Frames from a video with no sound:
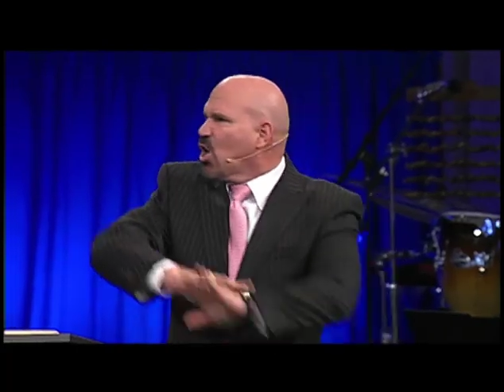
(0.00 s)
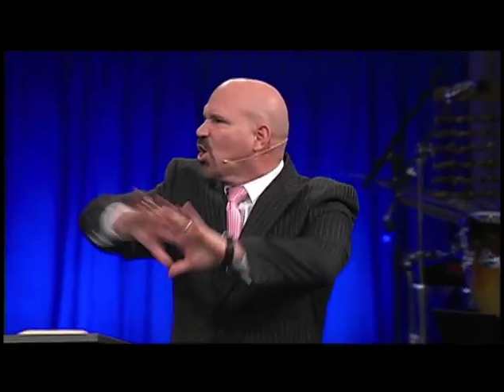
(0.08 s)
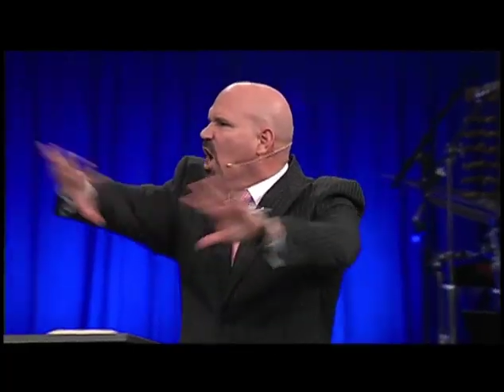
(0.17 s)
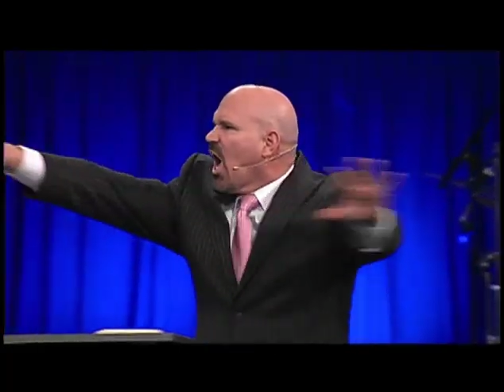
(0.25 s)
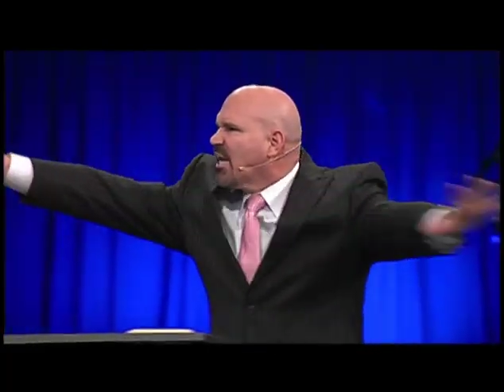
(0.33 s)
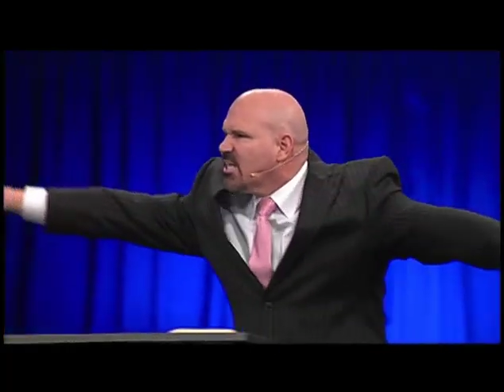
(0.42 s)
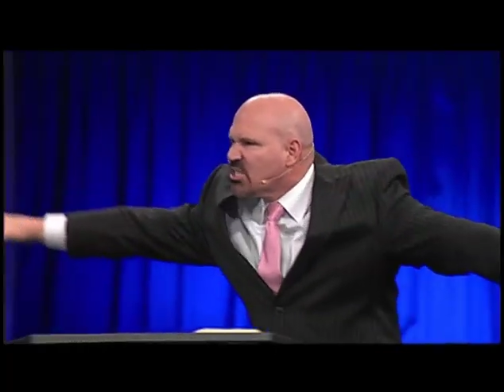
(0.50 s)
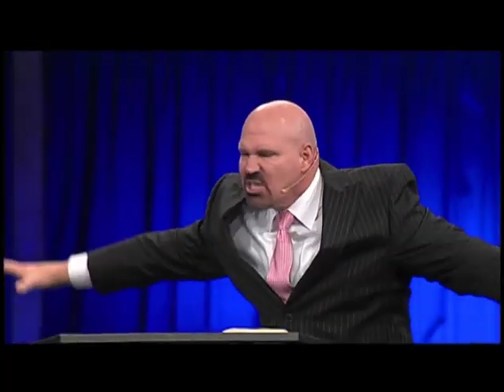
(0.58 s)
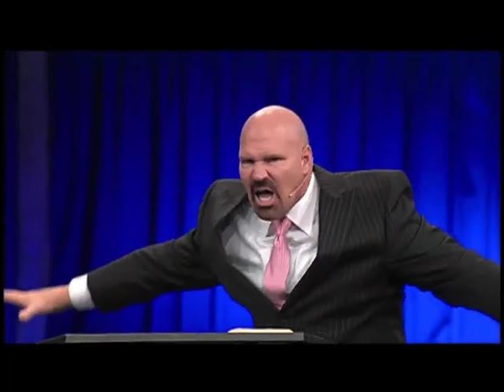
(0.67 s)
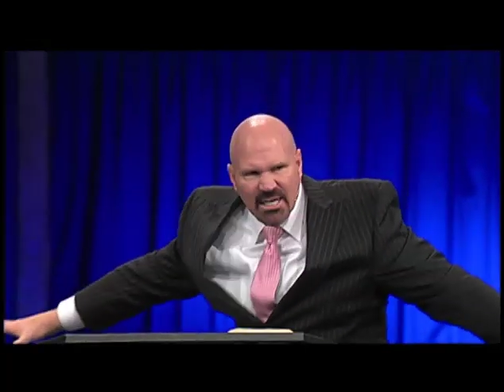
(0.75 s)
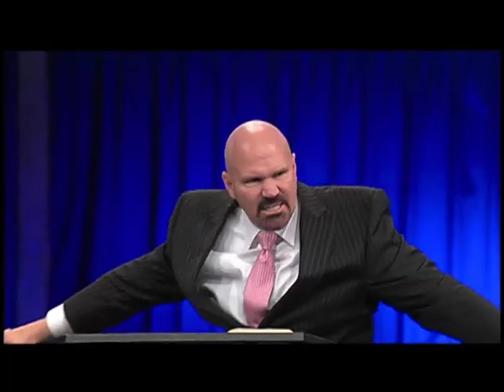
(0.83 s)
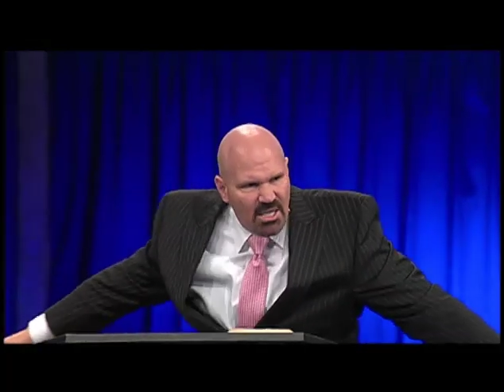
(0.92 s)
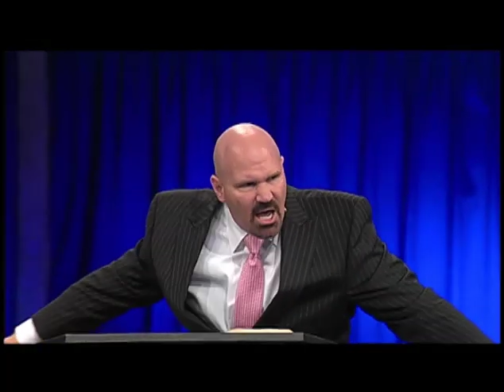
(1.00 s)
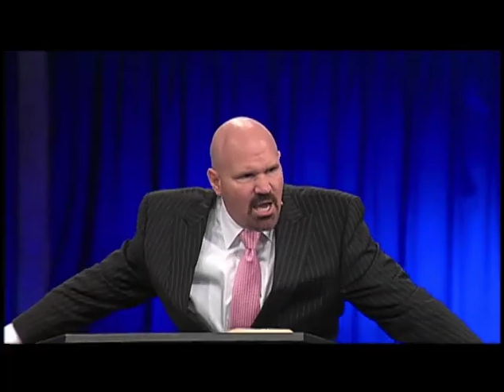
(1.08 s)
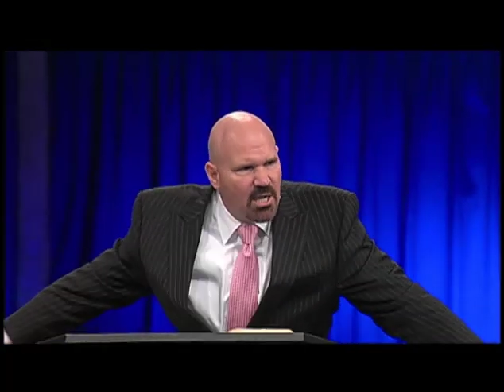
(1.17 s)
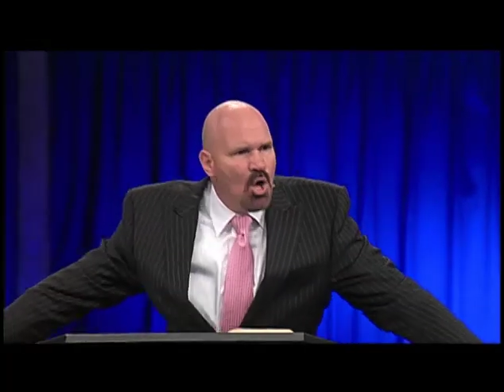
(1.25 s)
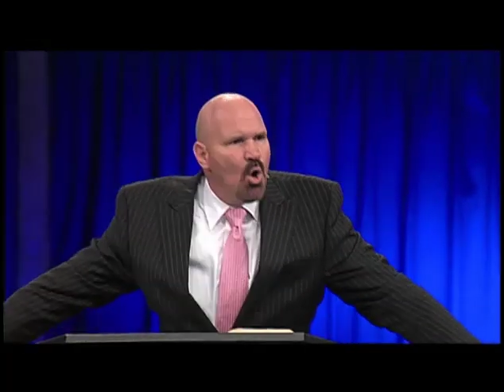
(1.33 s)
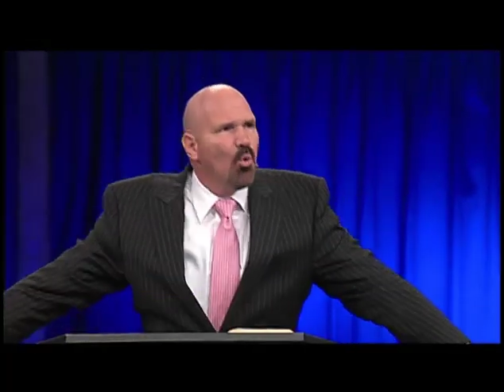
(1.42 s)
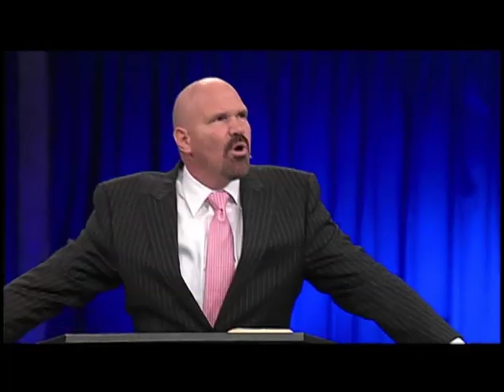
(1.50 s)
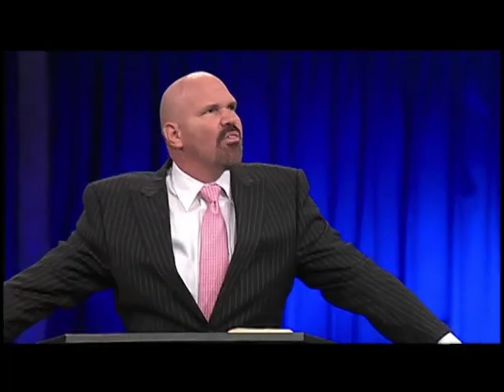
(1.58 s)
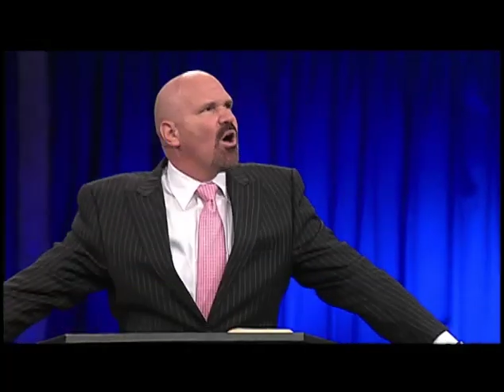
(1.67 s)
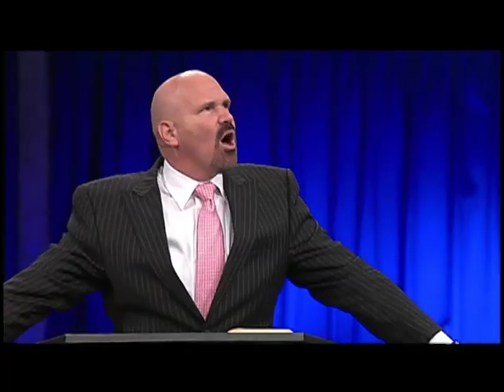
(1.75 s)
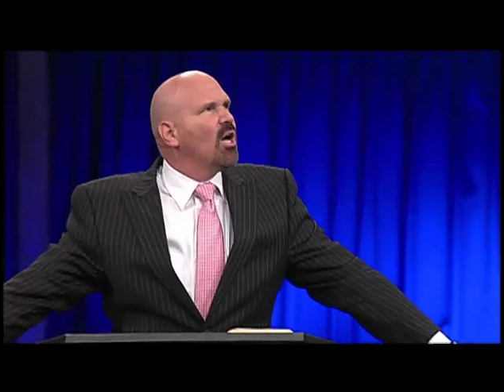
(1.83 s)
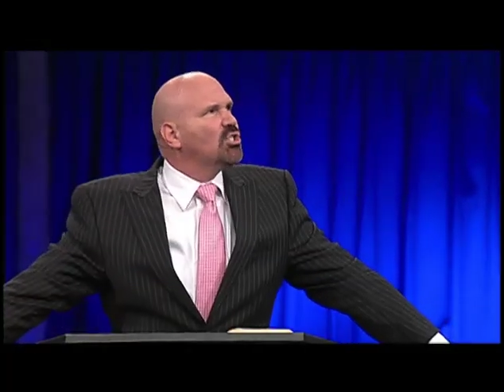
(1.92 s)
God is not done with
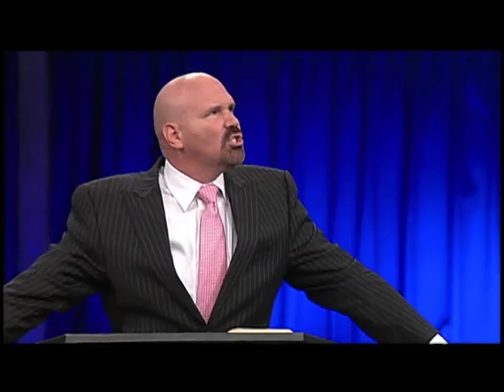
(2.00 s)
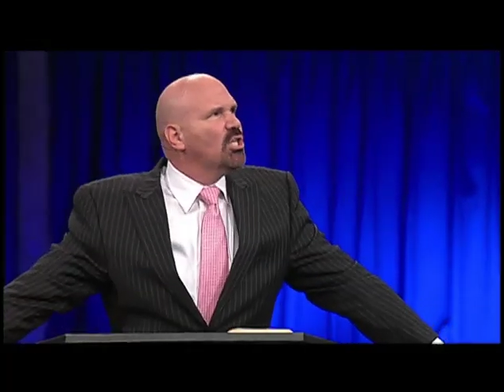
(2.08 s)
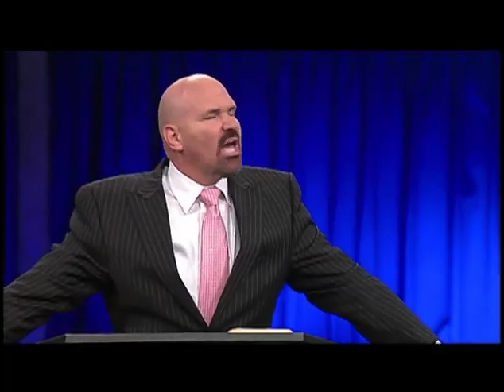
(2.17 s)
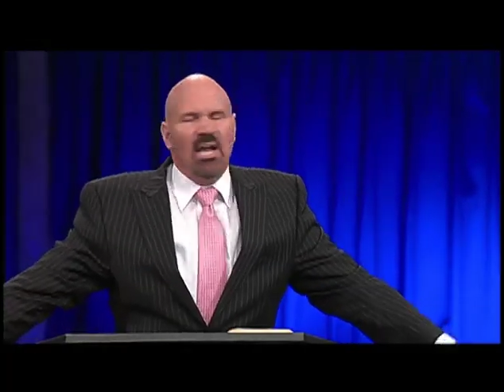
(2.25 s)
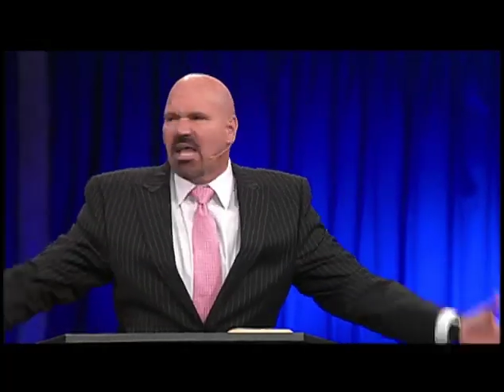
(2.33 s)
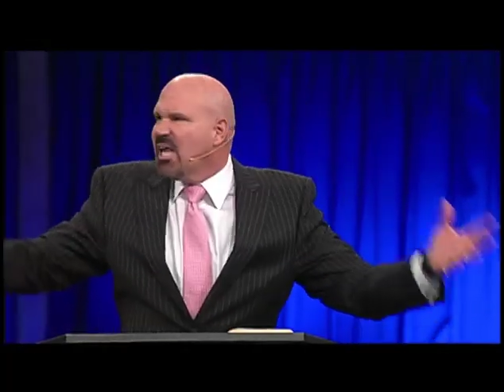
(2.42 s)
us yet.